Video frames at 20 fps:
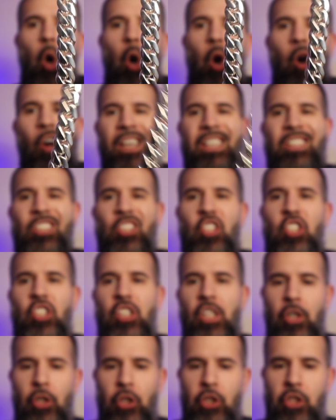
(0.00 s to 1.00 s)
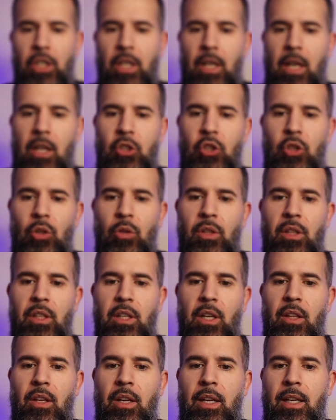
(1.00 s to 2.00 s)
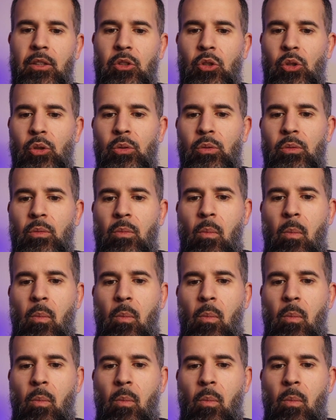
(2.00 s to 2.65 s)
all in synergy. And I'll show you the other end too.